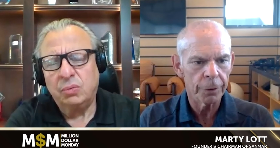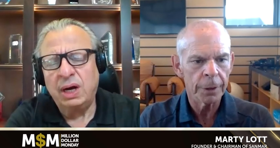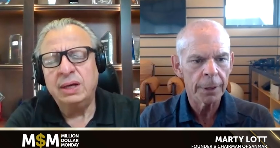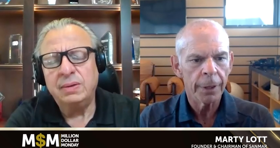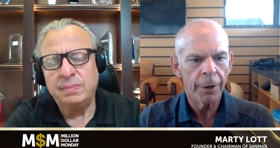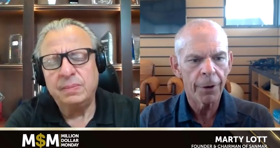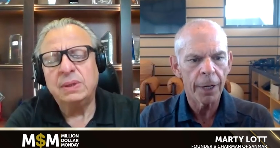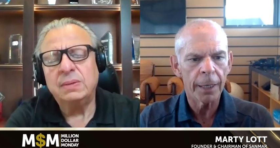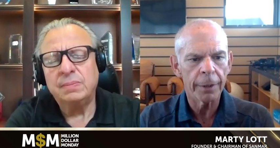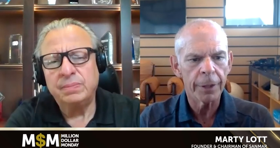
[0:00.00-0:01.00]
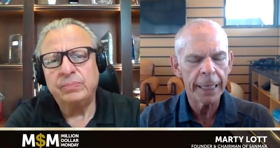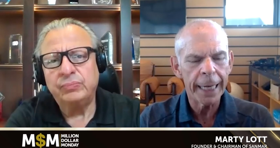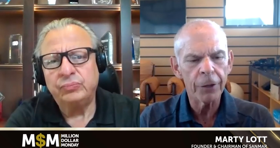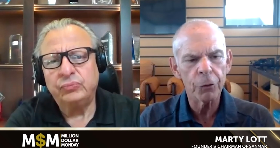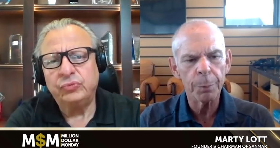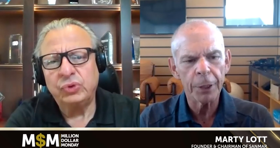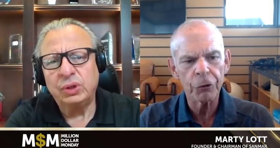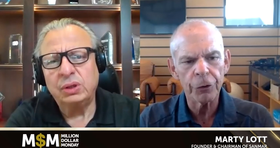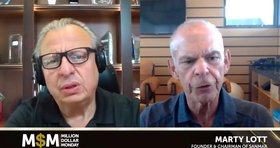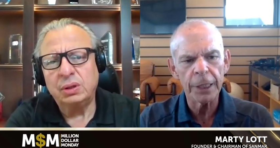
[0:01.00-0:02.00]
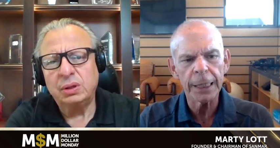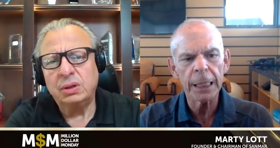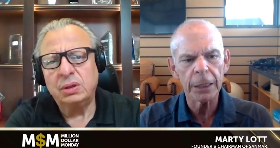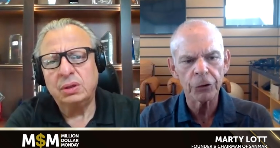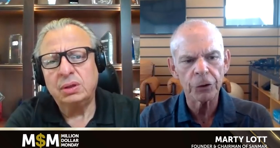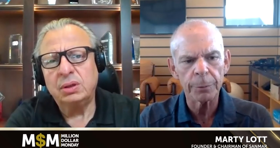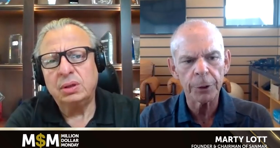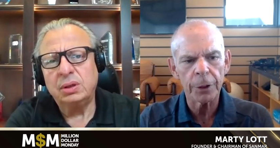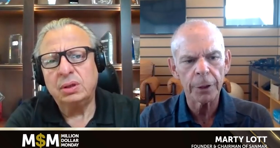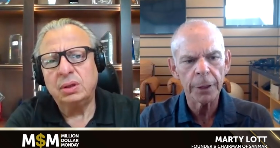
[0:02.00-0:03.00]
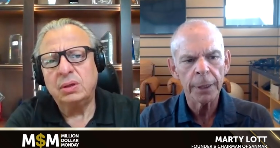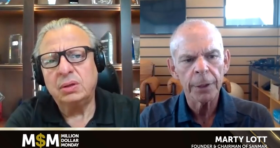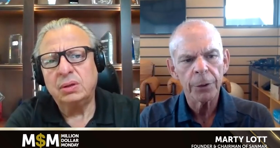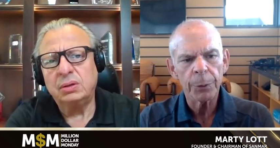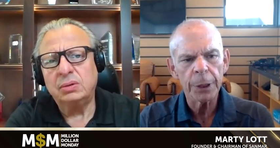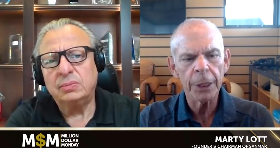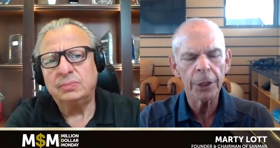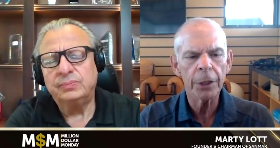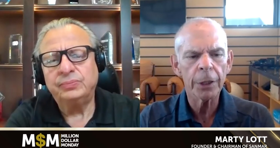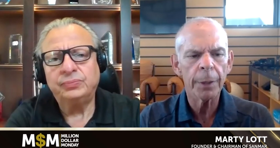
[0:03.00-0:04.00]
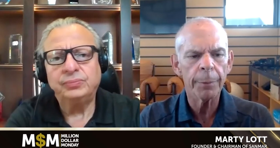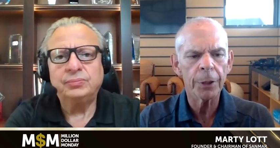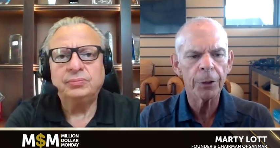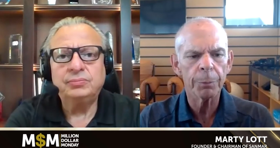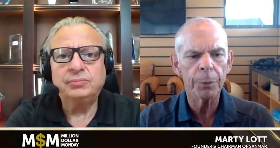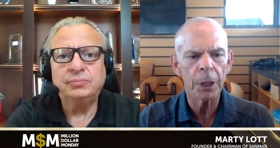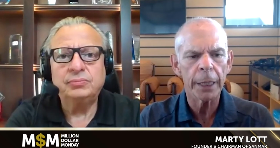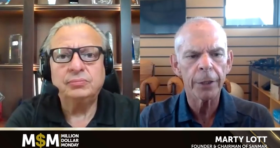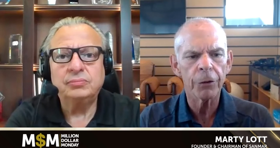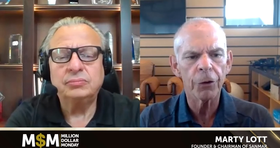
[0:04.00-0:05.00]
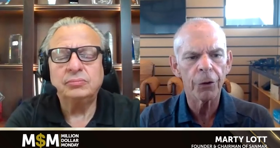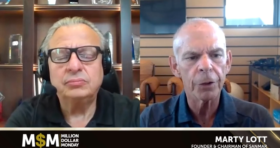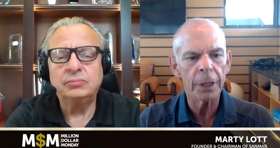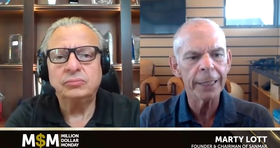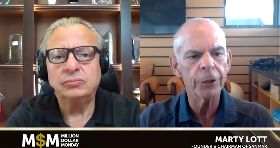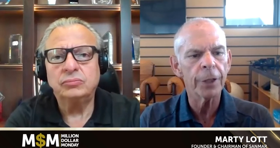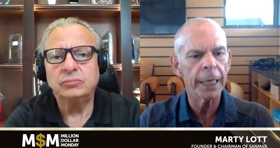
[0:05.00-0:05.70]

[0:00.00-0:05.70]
Speaker 1: Right. Uh, the ad specialty customer really didn't come into play until the later